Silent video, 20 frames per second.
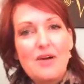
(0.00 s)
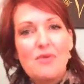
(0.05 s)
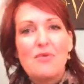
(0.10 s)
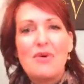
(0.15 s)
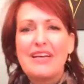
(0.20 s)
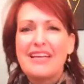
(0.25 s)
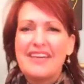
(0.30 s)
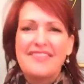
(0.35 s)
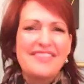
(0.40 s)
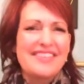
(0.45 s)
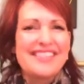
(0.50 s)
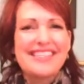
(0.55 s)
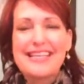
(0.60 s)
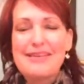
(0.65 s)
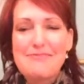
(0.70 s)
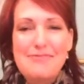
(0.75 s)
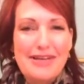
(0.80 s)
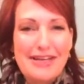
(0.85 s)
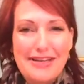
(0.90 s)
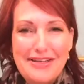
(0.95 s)
when you have to
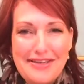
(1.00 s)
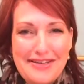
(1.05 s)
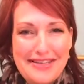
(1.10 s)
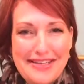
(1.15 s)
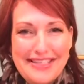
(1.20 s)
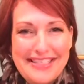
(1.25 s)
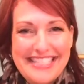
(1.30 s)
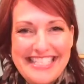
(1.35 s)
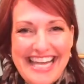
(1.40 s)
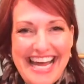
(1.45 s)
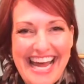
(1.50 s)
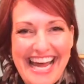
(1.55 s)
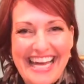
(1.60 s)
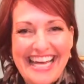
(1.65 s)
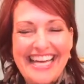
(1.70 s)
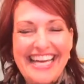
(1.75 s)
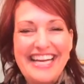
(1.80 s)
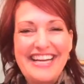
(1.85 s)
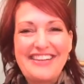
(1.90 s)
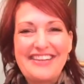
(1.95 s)
sleep in on New Year's Day.
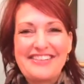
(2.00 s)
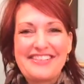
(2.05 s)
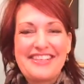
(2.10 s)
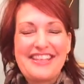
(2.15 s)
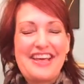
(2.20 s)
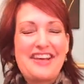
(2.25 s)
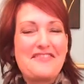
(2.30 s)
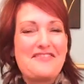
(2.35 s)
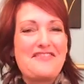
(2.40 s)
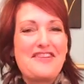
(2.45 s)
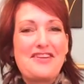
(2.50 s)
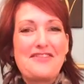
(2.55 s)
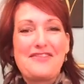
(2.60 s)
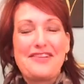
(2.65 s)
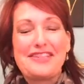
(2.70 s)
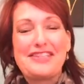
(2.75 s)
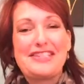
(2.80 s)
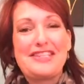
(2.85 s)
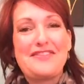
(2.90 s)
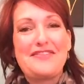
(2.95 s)
And I know there's a lot of fun
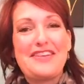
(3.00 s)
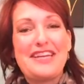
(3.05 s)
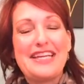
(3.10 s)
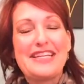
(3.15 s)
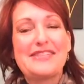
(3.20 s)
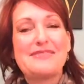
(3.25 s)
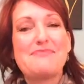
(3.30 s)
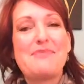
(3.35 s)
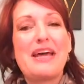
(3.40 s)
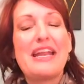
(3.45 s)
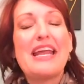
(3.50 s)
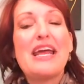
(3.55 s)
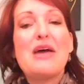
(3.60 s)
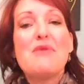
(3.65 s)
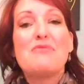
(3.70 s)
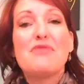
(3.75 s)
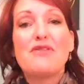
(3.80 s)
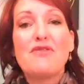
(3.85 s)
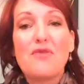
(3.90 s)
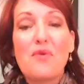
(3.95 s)
festivities, but
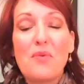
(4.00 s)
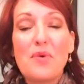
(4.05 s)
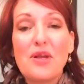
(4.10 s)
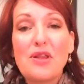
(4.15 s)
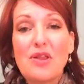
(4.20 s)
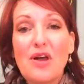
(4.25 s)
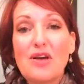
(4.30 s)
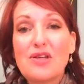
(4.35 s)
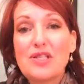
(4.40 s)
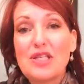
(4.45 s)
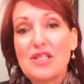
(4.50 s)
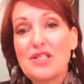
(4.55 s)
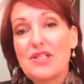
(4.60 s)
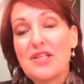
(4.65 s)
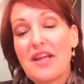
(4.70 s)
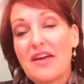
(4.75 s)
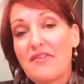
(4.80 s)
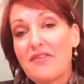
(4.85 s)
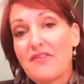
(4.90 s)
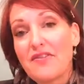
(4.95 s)
before we launch into
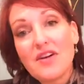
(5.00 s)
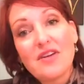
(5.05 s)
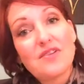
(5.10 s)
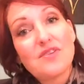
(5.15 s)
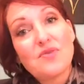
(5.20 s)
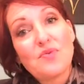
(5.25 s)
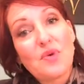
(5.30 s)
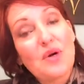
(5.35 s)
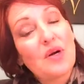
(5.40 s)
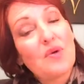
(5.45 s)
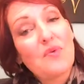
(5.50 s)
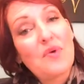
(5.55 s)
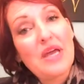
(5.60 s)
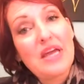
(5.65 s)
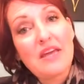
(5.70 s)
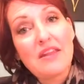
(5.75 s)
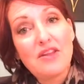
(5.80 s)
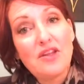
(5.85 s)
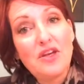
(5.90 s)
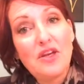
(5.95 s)
that first work week
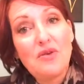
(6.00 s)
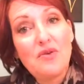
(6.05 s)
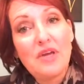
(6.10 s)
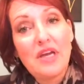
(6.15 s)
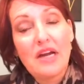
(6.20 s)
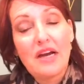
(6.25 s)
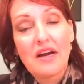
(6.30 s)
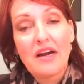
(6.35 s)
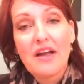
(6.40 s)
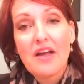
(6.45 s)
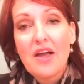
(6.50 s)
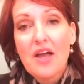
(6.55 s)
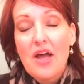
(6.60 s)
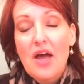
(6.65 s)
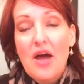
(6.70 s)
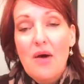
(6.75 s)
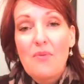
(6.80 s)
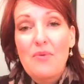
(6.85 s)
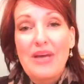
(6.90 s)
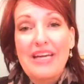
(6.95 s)
in the new year,
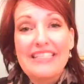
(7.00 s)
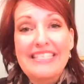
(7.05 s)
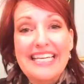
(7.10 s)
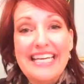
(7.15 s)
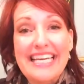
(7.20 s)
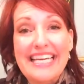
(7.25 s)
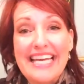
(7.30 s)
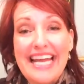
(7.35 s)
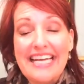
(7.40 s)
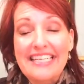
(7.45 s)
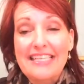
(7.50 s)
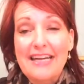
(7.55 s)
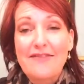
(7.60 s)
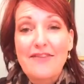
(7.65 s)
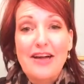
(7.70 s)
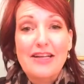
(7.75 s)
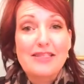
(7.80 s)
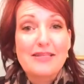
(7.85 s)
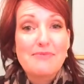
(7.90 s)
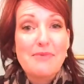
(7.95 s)
we get to connect. I've
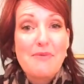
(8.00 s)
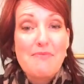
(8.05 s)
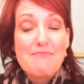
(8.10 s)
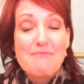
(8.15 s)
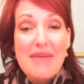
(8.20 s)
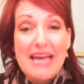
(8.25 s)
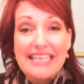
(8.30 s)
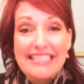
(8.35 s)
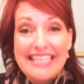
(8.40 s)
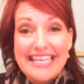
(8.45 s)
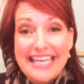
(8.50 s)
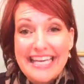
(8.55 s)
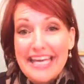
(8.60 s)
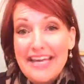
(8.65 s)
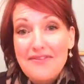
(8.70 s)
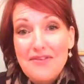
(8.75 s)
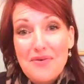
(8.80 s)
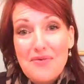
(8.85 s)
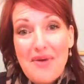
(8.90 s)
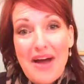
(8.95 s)
got some amazing
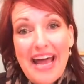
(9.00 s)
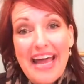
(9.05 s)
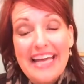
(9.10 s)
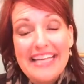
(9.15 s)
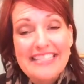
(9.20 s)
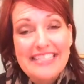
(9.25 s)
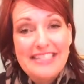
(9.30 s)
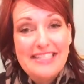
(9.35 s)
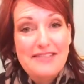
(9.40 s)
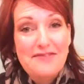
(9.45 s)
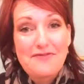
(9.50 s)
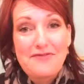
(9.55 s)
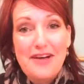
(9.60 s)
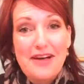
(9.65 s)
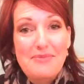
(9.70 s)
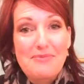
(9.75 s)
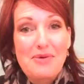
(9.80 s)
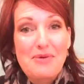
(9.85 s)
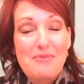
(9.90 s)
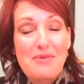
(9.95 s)
giveaways and some
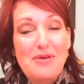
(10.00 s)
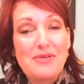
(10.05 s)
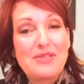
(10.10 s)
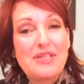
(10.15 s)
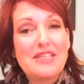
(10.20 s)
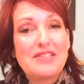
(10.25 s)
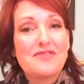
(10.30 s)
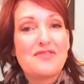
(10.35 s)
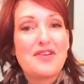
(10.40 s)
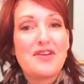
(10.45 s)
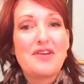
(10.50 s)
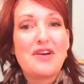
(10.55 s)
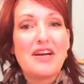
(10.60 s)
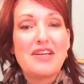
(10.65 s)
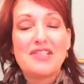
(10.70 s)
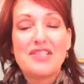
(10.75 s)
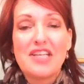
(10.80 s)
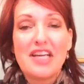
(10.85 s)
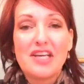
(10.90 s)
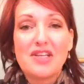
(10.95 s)
fun promotions for you
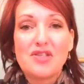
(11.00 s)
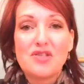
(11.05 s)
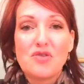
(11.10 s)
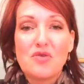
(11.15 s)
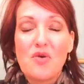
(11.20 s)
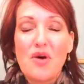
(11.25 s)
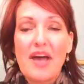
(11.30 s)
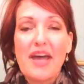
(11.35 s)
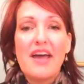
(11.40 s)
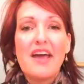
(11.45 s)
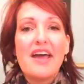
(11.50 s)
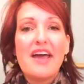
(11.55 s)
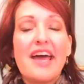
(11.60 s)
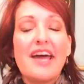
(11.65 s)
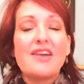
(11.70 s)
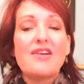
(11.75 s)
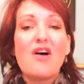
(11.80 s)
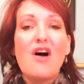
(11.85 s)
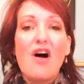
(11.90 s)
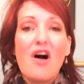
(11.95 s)
guys to enjoy.
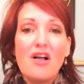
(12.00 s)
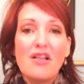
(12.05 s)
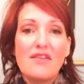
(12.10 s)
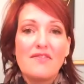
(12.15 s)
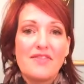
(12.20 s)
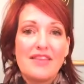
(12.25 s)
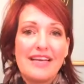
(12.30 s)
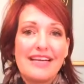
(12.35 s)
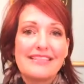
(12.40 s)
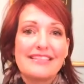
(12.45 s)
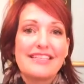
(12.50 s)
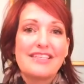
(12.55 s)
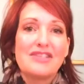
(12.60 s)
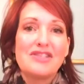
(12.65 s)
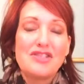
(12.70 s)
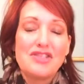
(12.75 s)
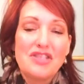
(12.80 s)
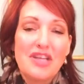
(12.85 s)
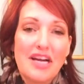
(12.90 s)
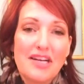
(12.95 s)
And all of this is
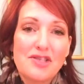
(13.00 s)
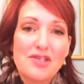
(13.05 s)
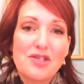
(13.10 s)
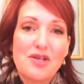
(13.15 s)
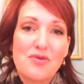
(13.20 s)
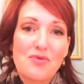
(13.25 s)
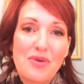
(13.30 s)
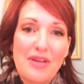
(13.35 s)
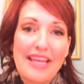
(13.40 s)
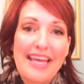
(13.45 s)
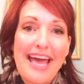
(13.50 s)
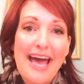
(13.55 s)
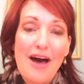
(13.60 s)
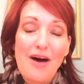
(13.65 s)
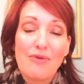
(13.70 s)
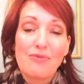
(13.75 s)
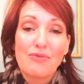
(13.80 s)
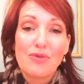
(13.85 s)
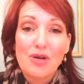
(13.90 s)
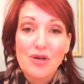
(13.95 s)
just to really
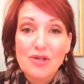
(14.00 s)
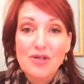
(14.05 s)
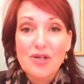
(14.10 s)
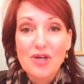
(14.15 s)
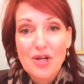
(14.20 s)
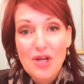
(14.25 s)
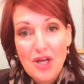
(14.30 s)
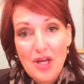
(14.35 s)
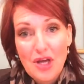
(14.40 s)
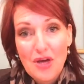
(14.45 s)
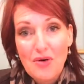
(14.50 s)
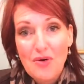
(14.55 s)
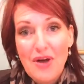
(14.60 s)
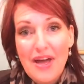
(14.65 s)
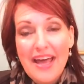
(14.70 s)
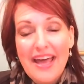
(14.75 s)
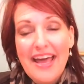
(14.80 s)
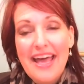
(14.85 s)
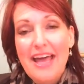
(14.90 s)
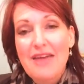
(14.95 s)
help nurture you
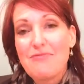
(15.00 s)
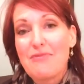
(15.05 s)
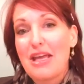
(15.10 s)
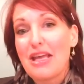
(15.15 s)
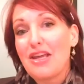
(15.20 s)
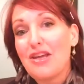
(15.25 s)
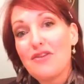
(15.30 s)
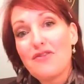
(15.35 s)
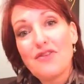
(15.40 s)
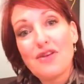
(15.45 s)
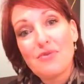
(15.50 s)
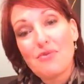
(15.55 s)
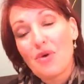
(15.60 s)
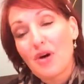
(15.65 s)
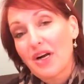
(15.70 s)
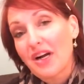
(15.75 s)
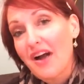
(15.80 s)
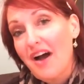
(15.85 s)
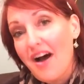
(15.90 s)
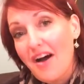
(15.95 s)
and make you feel
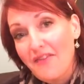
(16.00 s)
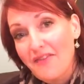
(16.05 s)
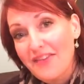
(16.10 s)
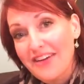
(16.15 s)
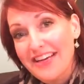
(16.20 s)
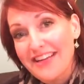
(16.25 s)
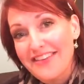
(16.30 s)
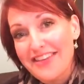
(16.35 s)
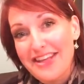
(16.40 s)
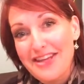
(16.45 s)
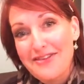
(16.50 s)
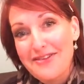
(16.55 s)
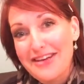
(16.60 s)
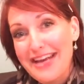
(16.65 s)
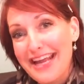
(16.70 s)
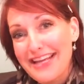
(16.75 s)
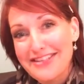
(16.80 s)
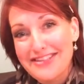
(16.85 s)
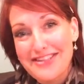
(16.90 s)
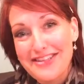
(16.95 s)
more confident that you can
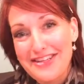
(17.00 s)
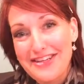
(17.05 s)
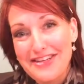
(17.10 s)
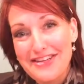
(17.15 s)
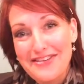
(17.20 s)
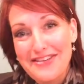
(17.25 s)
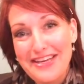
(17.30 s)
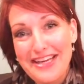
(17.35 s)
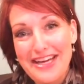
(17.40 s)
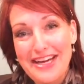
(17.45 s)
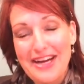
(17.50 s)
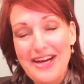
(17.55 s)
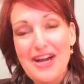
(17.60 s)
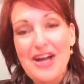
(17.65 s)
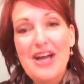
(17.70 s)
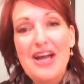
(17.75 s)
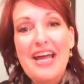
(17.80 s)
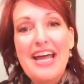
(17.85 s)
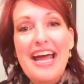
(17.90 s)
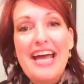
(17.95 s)
enter the new year
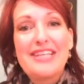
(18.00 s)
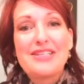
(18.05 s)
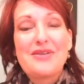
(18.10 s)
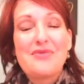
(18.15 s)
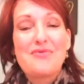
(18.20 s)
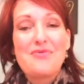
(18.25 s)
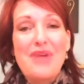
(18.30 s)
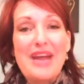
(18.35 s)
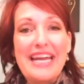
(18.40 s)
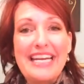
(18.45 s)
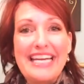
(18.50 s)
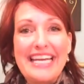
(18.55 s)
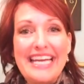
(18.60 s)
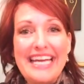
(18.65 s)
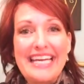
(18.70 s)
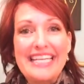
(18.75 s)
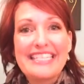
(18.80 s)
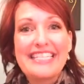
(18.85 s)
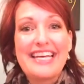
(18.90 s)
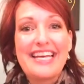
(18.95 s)
as a
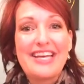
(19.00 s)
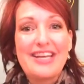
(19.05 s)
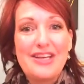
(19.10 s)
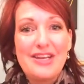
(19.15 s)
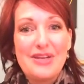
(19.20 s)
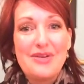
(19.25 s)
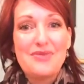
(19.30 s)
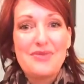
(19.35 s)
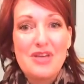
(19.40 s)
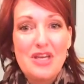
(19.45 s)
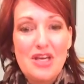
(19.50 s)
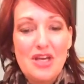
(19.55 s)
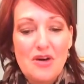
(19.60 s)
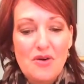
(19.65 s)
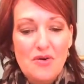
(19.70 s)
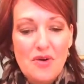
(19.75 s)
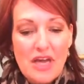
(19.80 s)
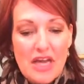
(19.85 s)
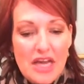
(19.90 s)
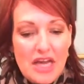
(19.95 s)
radiant new you.
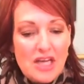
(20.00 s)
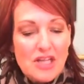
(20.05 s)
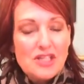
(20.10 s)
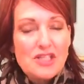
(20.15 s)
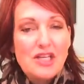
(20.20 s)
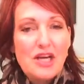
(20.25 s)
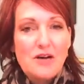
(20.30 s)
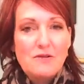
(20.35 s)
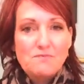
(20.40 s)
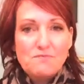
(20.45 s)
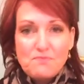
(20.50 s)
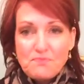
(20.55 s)
So,